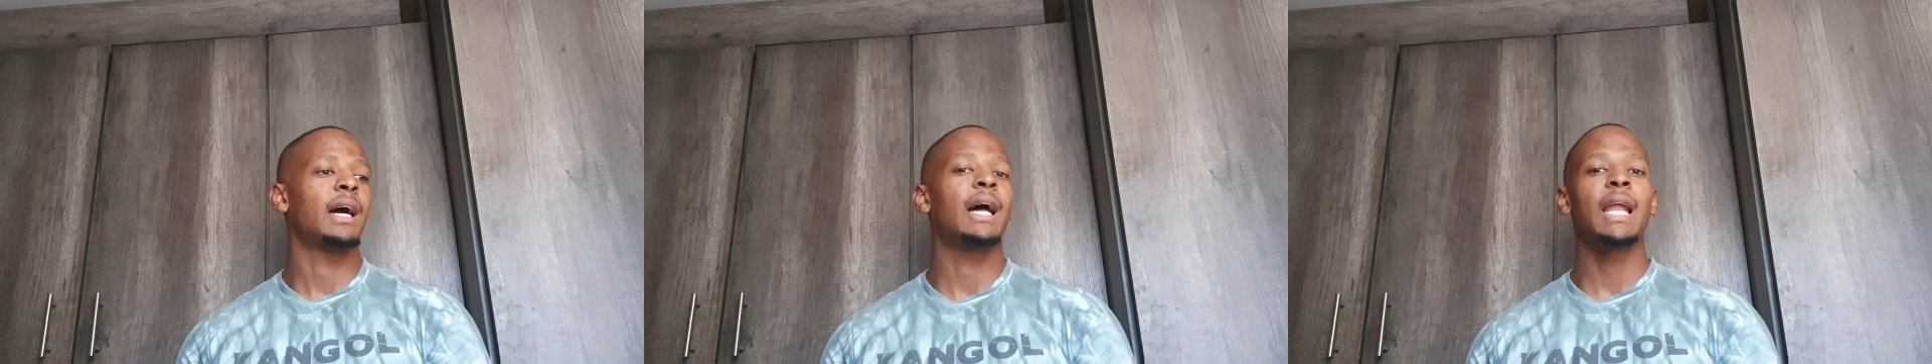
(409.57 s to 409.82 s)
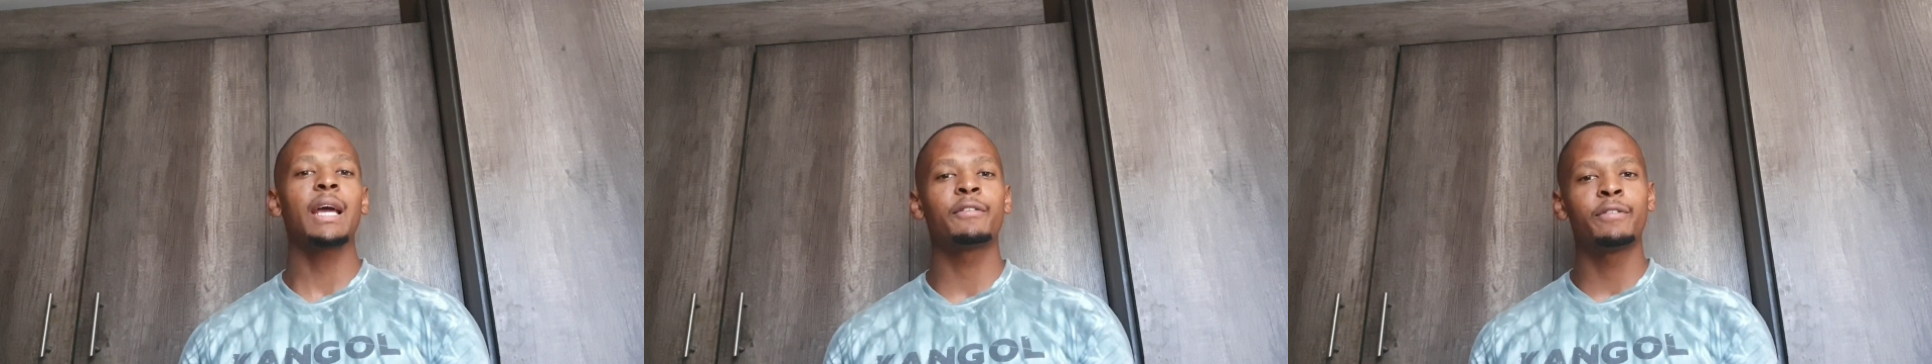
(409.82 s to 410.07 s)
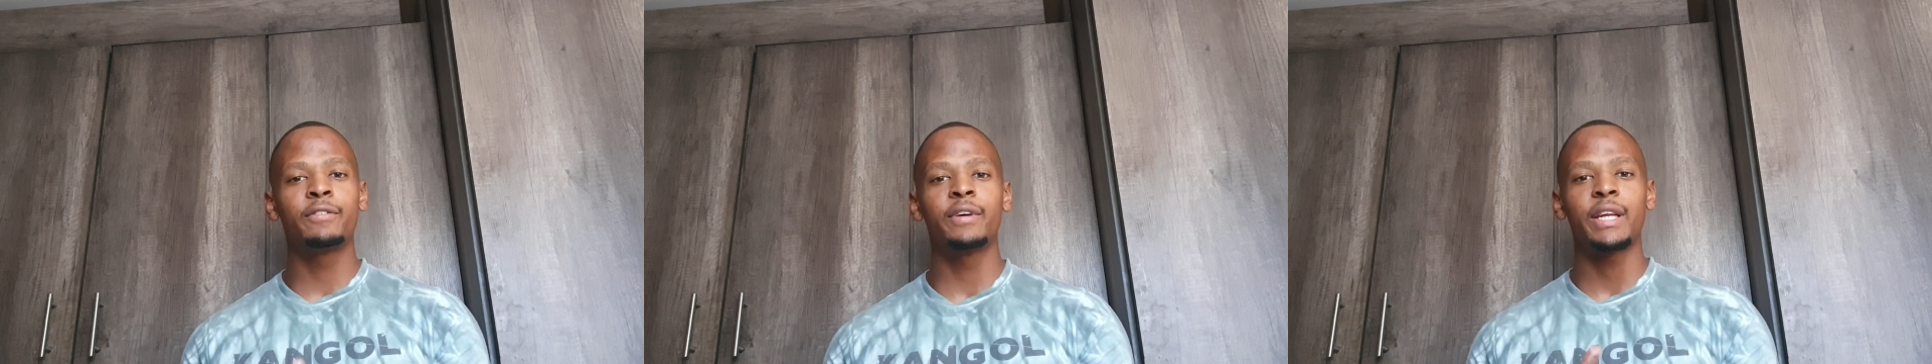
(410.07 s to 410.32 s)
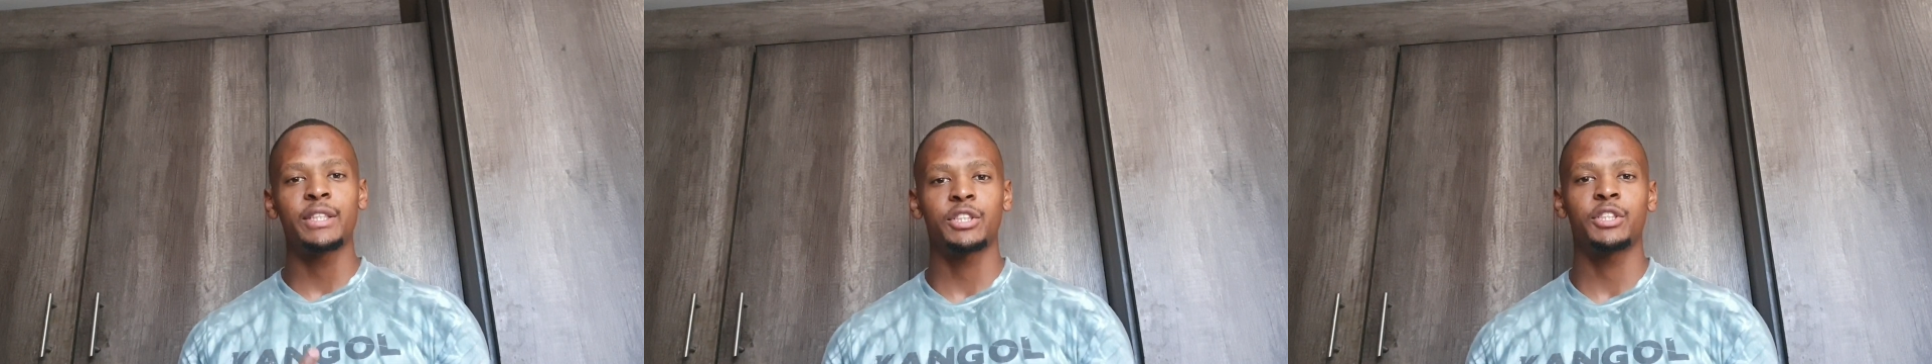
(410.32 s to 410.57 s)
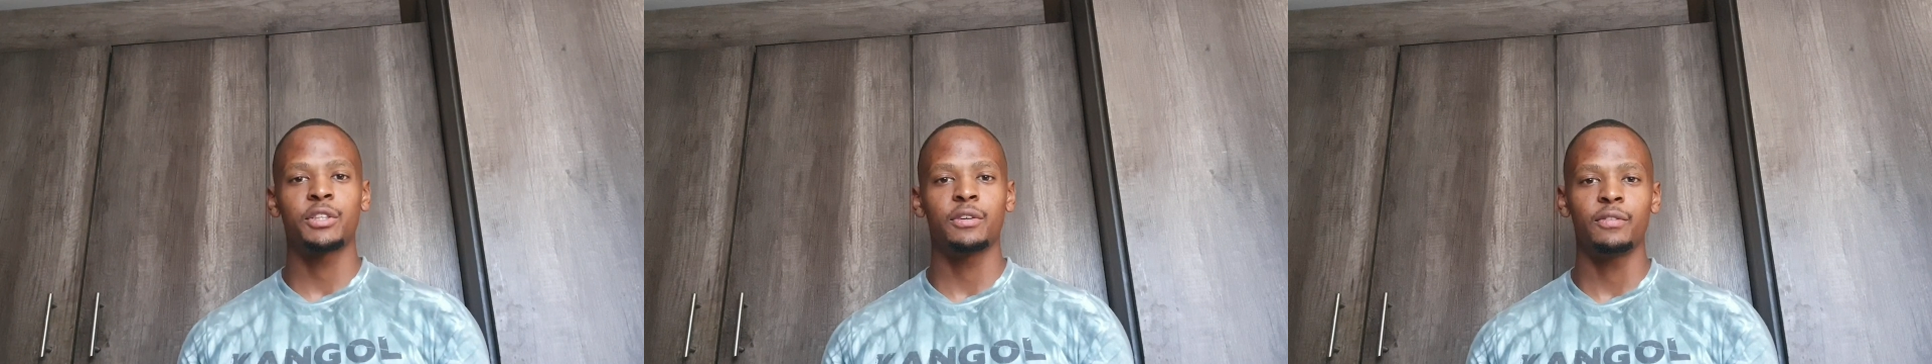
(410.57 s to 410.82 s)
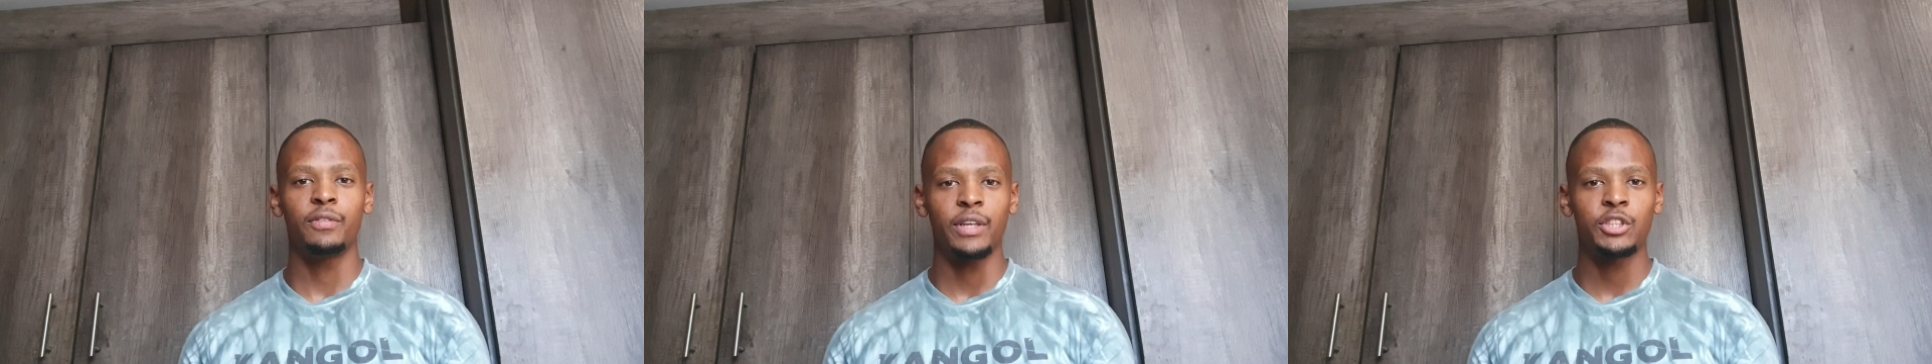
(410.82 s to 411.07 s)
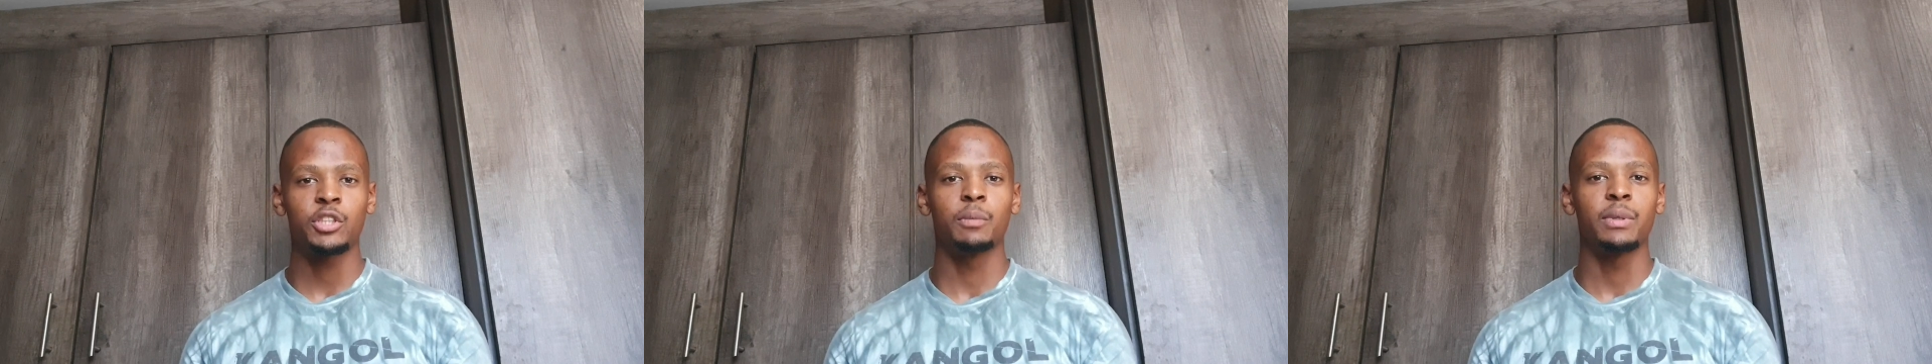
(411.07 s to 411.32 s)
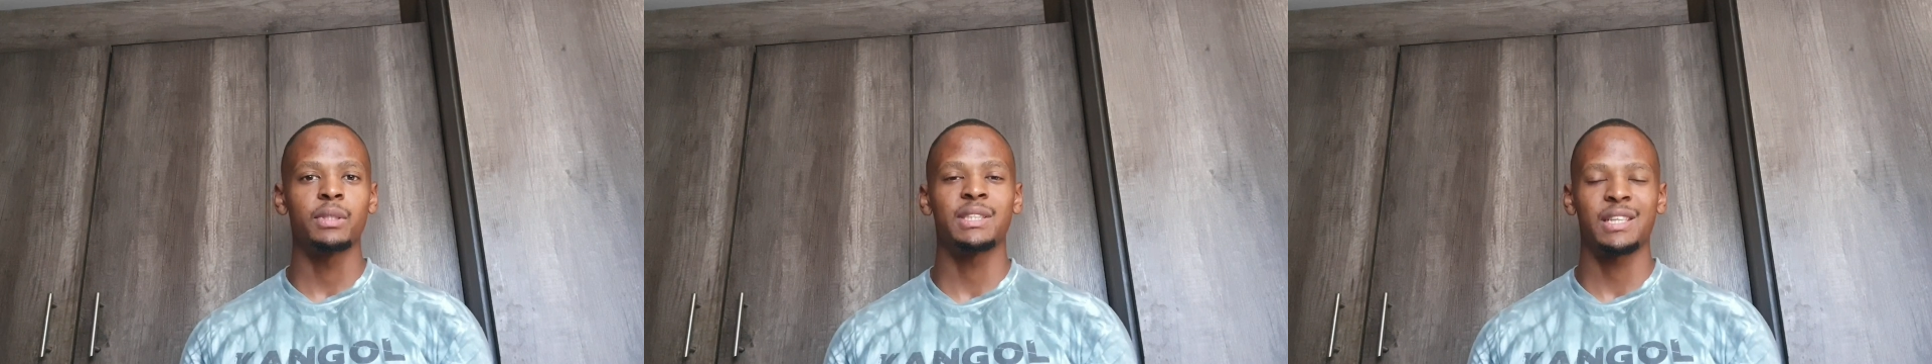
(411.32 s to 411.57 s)
I like fresh
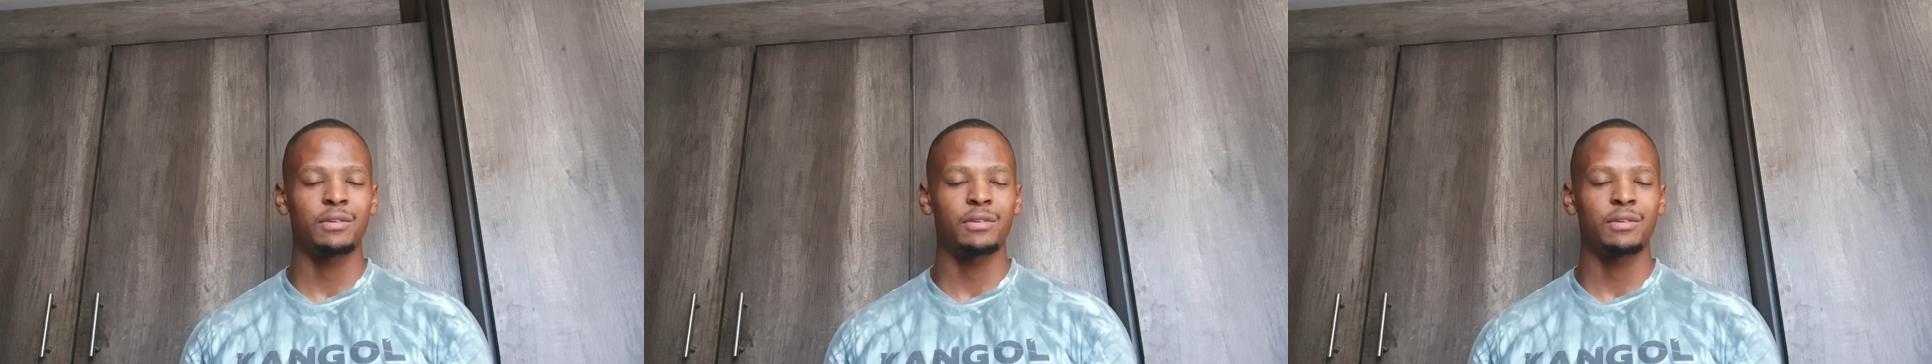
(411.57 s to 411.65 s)
vegetables.